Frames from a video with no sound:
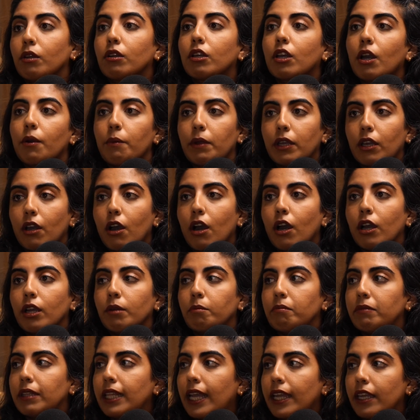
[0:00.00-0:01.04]
going
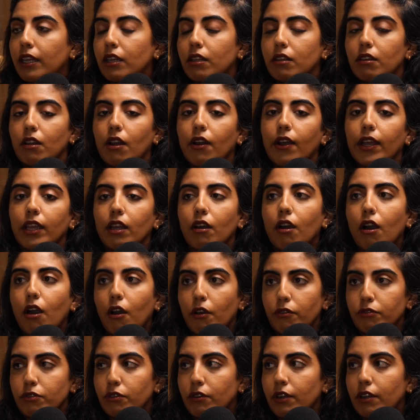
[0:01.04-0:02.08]
home late at night
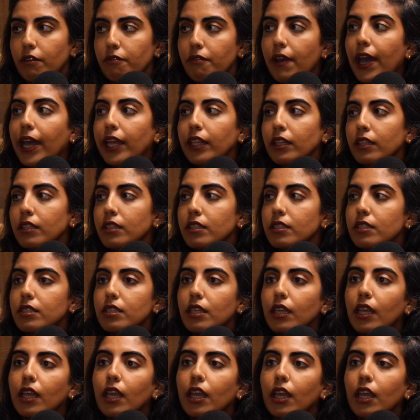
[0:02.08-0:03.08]
after an event,